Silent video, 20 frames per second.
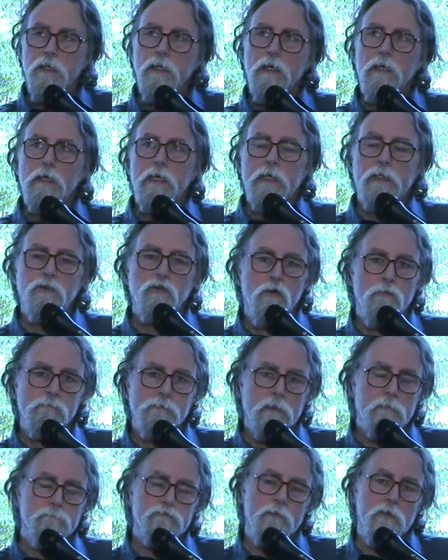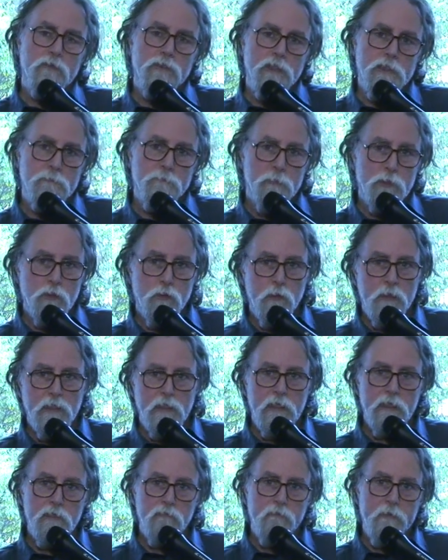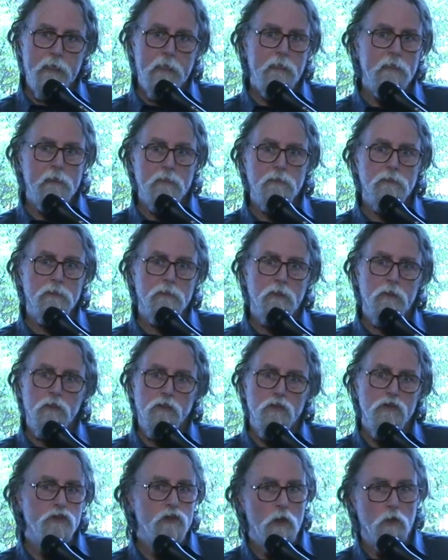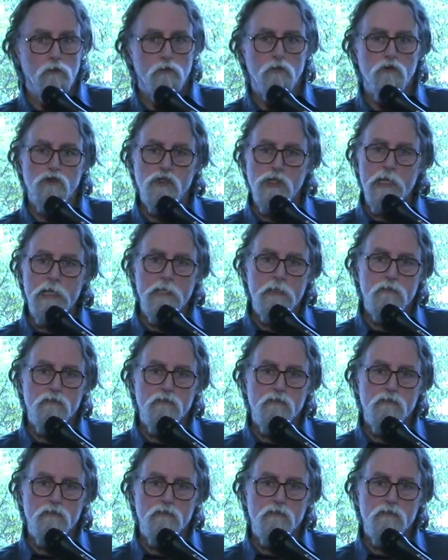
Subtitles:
electoral process between Hillary Clinton and Donald J.